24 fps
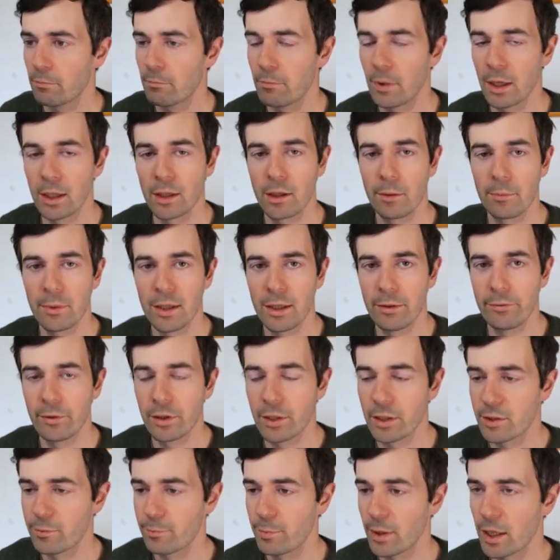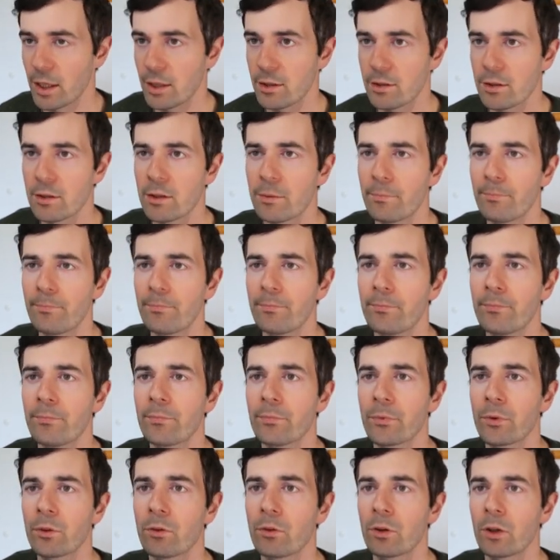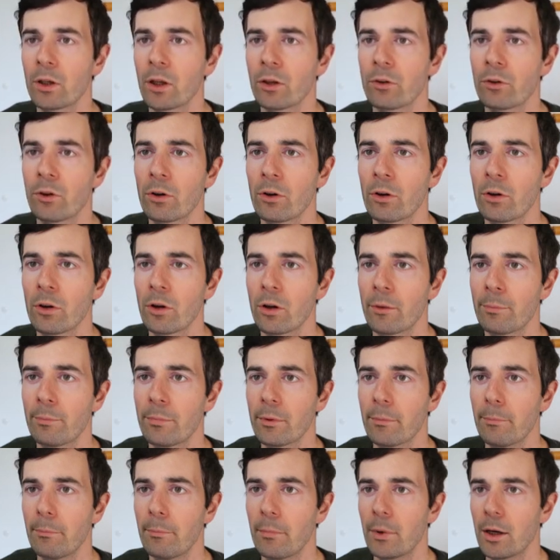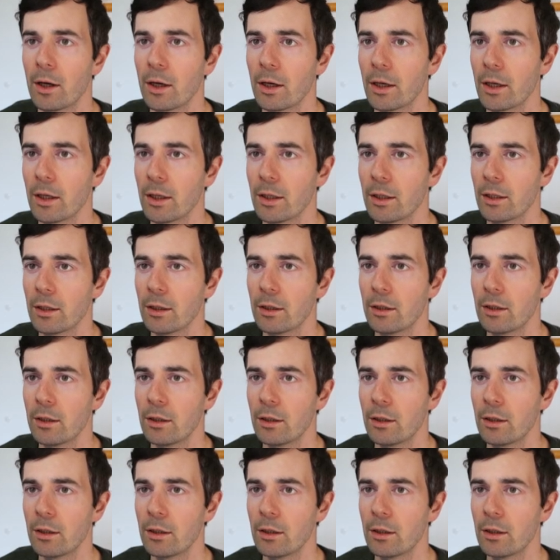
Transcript: make them evenly spaced. So I'm going to turn up my